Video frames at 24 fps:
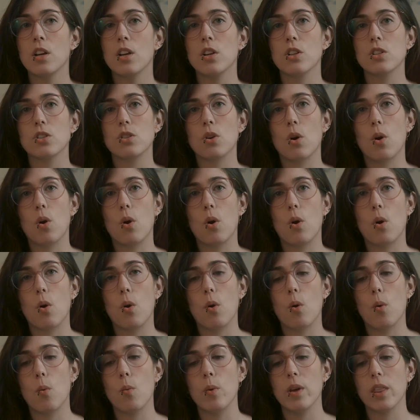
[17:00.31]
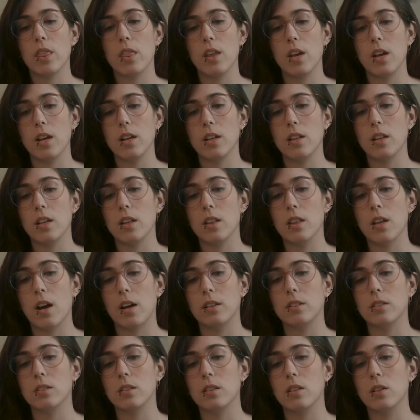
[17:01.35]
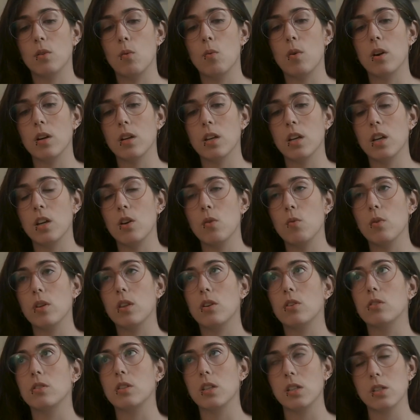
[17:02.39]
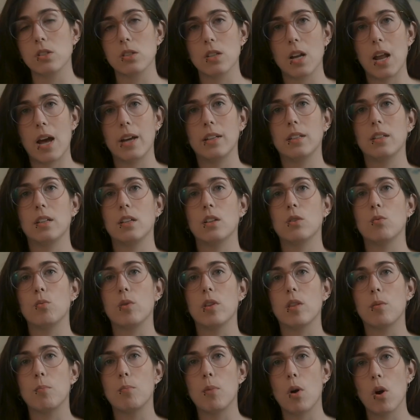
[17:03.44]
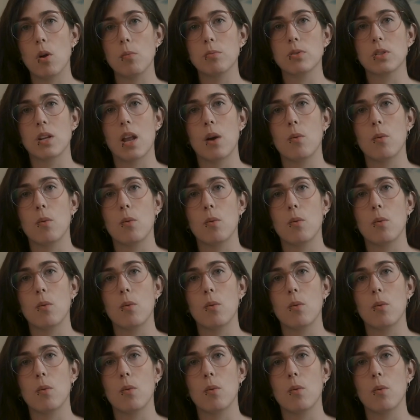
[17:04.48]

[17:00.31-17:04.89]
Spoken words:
So we think that working with continuous lighting, with bulbs like